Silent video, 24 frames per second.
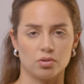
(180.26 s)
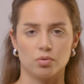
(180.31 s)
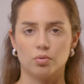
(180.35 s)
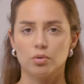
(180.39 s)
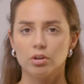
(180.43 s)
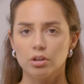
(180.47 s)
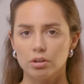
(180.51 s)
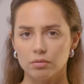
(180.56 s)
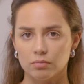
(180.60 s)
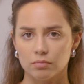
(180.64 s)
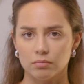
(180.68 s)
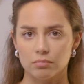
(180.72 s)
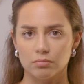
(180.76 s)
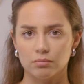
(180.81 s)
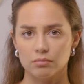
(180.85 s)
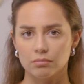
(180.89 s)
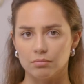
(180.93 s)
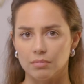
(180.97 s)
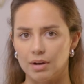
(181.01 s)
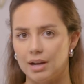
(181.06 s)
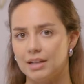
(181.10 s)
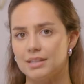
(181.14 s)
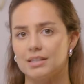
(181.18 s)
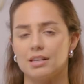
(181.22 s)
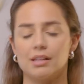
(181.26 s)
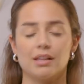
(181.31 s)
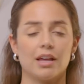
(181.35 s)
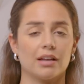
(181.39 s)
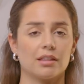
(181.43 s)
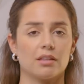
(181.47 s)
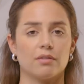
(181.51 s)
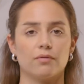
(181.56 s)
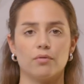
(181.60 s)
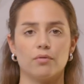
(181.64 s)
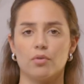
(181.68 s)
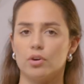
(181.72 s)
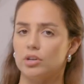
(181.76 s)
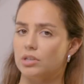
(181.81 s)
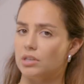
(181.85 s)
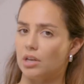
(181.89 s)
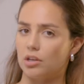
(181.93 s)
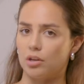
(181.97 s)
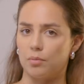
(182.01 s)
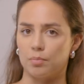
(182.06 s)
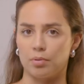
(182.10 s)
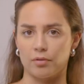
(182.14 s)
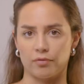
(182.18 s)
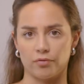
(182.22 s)
the tool and select the voice
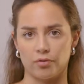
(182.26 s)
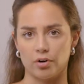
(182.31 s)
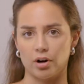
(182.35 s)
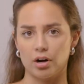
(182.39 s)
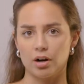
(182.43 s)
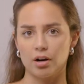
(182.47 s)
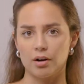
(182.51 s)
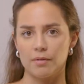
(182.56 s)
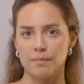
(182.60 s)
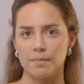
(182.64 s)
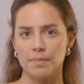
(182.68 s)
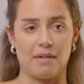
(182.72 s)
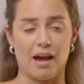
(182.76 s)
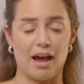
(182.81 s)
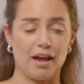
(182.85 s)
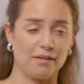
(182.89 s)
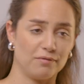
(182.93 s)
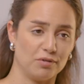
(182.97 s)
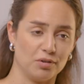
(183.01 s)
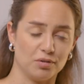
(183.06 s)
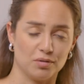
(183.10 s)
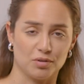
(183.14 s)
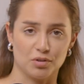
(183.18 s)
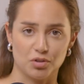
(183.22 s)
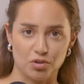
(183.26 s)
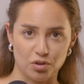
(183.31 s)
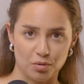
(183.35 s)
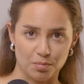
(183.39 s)
that you prefer. I've used